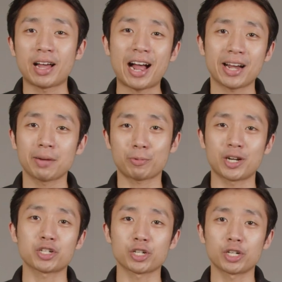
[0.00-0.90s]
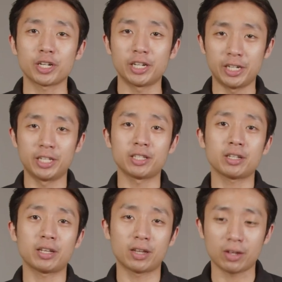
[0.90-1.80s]
high pressure in
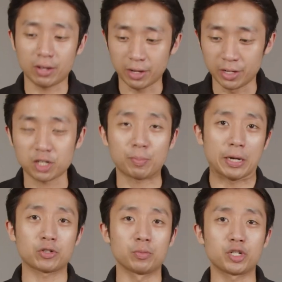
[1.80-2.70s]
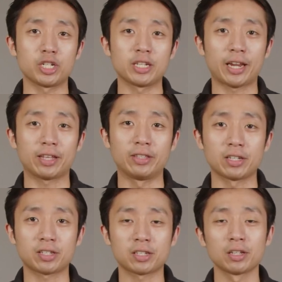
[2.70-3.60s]
an espresso machine like
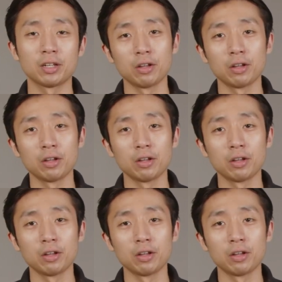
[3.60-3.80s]
this.